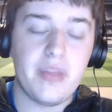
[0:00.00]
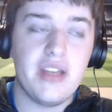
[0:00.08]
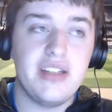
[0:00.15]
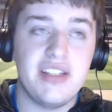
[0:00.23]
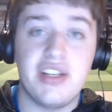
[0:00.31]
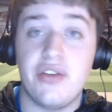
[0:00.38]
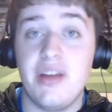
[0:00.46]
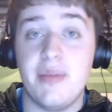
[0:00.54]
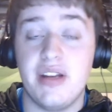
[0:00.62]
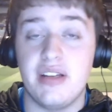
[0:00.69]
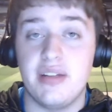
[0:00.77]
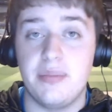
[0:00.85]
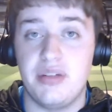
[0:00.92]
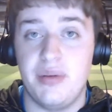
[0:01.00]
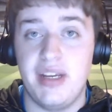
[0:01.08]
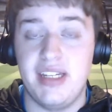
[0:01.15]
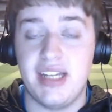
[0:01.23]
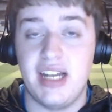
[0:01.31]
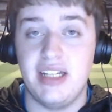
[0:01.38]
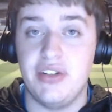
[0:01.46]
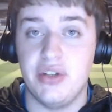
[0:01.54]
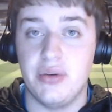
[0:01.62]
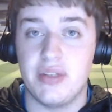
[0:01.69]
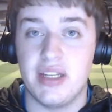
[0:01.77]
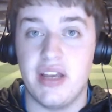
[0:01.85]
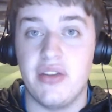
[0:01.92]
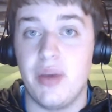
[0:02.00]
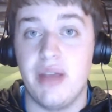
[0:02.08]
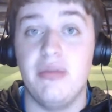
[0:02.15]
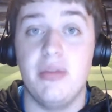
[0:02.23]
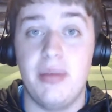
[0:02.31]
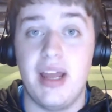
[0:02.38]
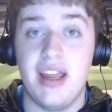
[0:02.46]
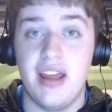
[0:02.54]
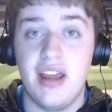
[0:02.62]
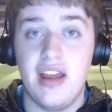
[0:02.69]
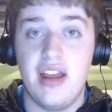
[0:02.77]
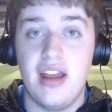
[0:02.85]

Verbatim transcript: disagreement between Dele and Jose and the way we play.